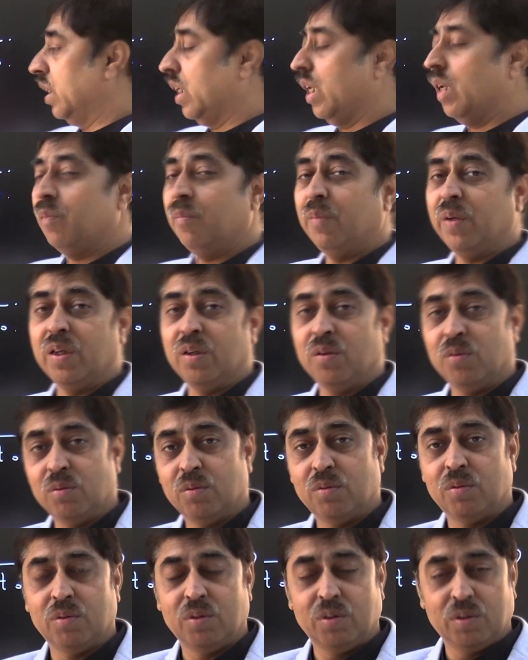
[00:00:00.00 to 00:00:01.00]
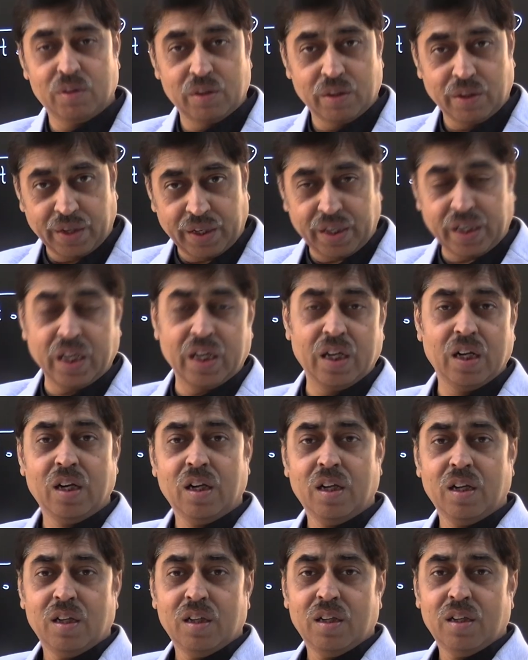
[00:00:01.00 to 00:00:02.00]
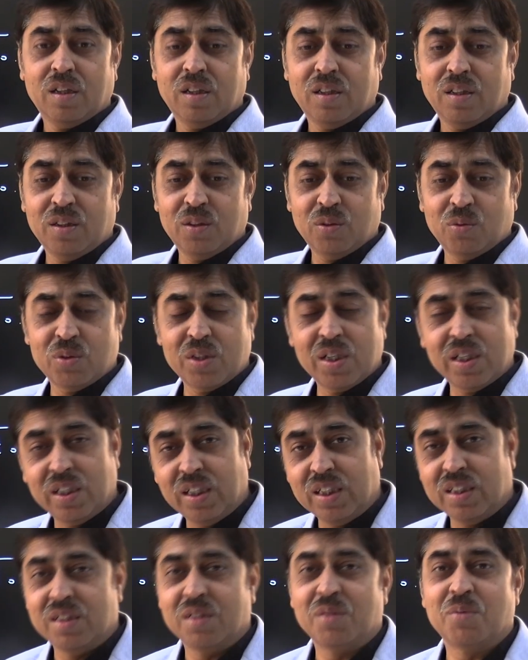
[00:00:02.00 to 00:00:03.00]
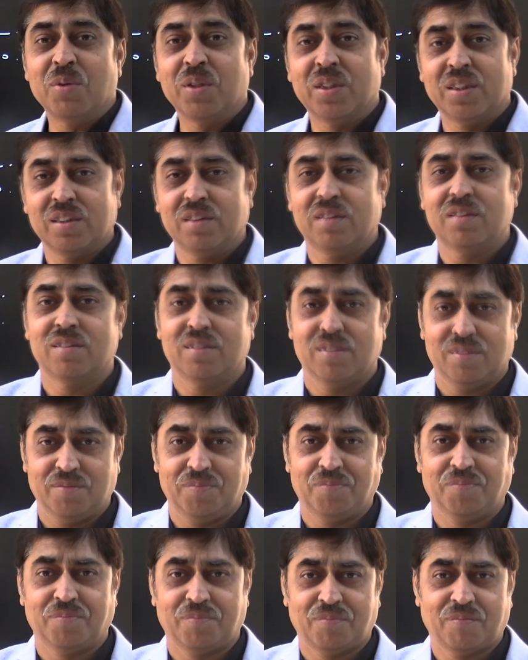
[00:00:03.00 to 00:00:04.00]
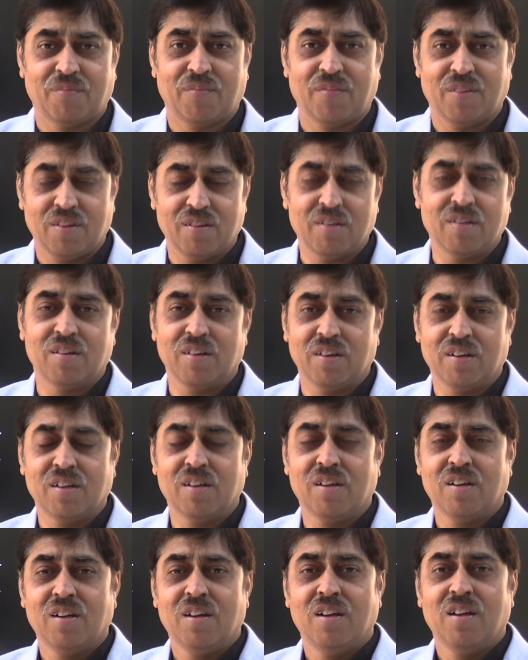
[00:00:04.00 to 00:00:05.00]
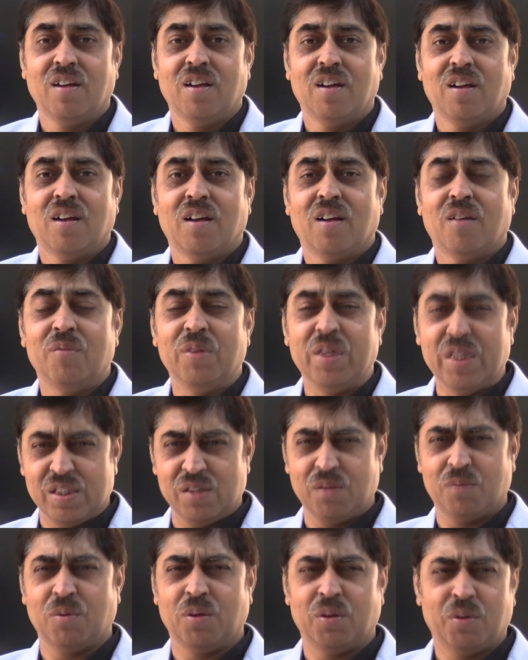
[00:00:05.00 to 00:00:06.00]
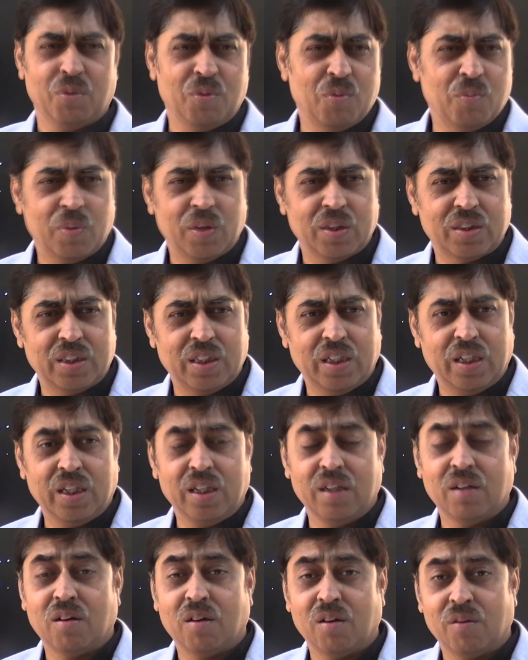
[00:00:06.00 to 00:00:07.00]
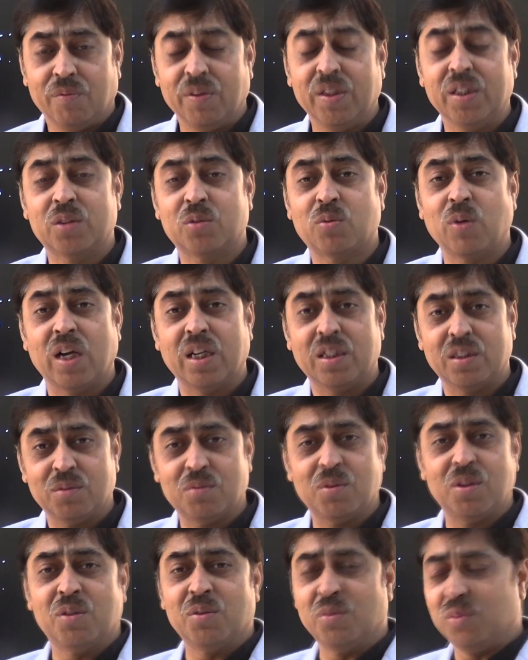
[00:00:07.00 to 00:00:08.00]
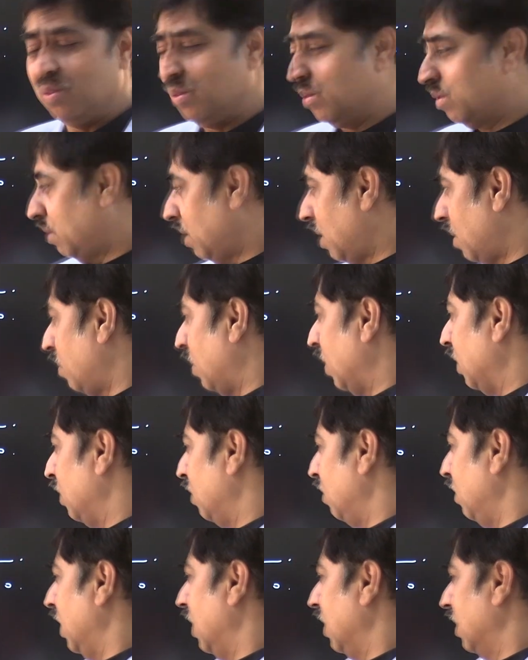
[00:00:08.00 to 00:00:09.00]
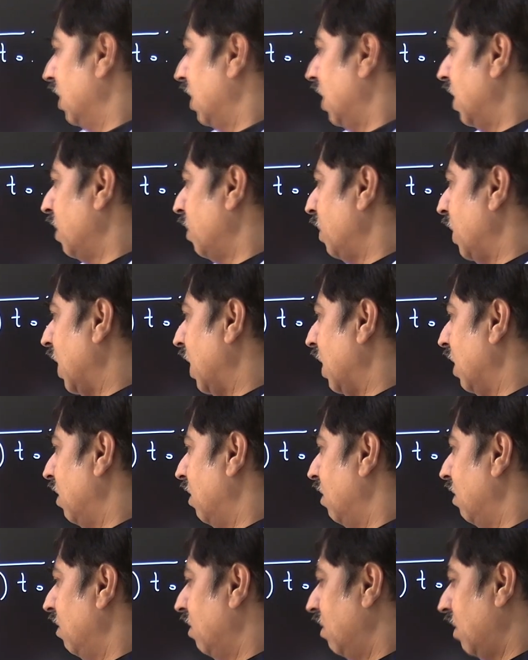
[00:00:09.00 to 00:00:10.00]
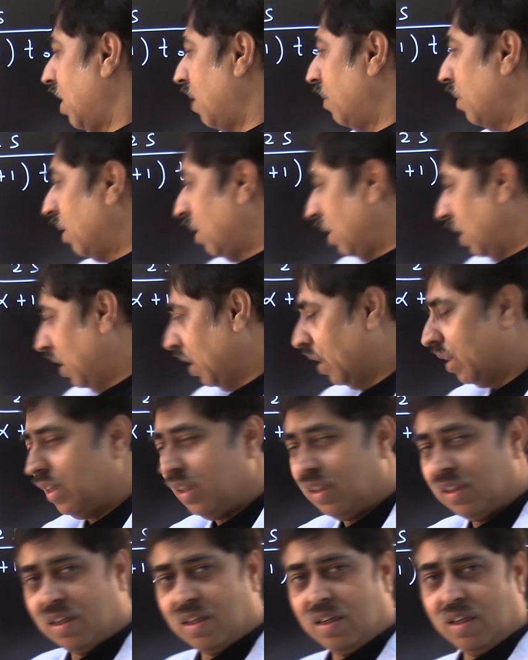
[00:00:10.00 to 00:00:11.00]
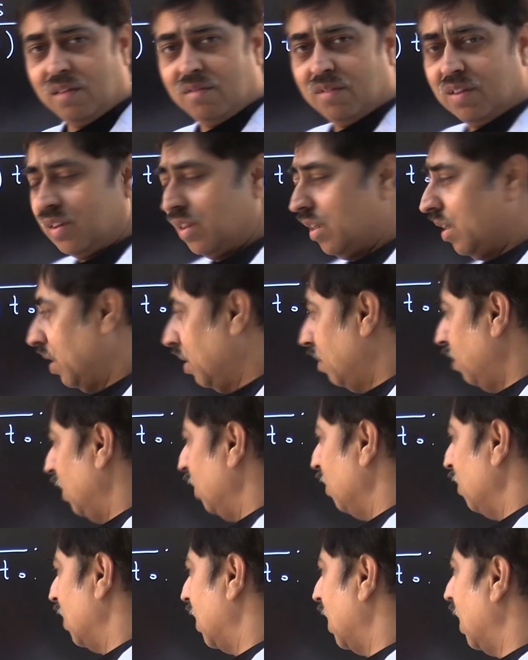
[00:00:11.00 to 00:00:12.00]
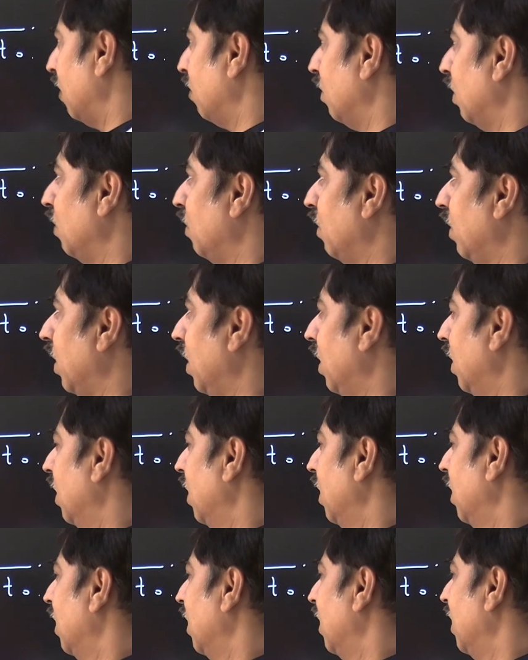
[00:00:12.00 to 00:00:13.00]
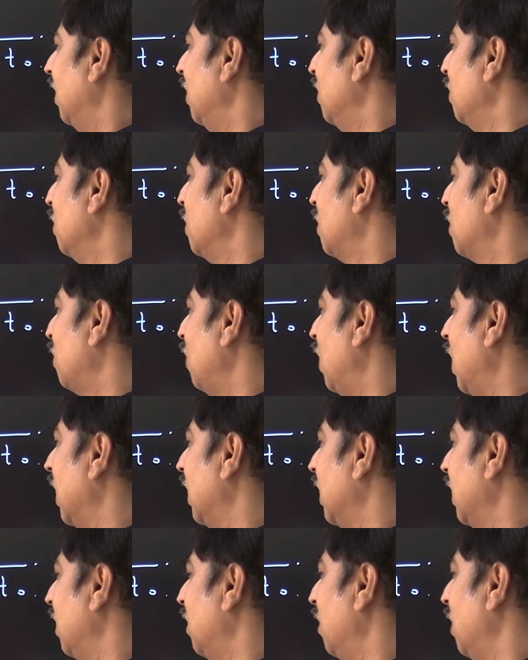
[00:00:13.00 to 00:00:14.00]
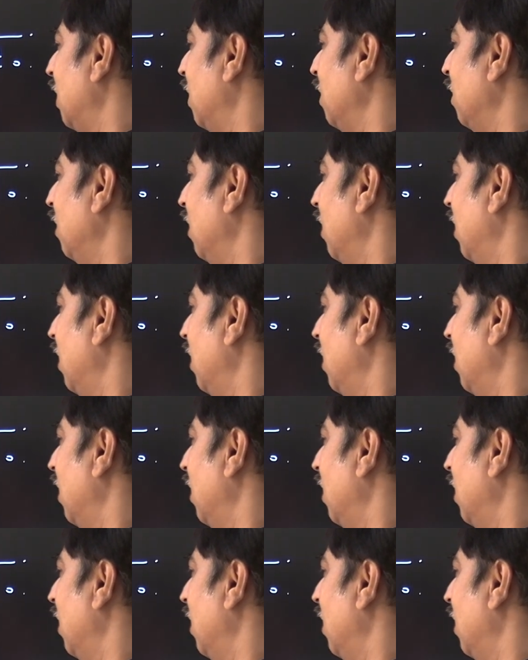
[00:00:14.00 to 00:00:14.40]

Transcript: can be written using these equations, isn't it? V is equal to u plus at, or v square is equal to u square plus 2as. Let me write. I have not written the third equation. Let me use that one only. U square is equal to